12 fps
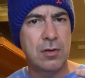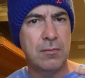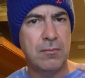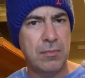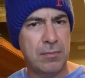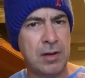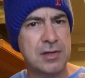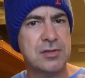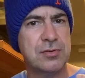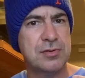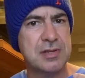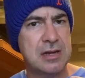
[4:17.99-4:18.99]

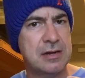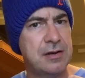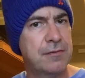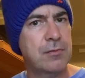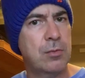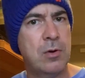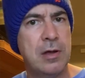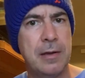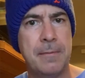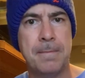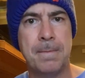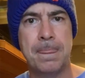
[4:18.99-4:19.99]
muscles in a different way.
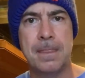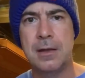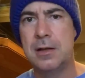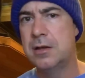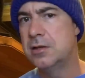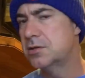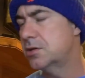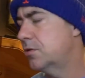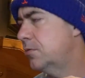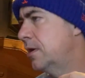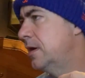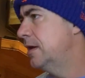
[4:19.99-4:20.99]

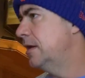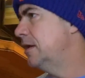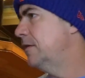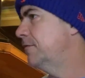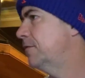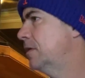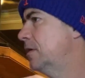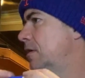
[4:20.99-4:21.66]
So if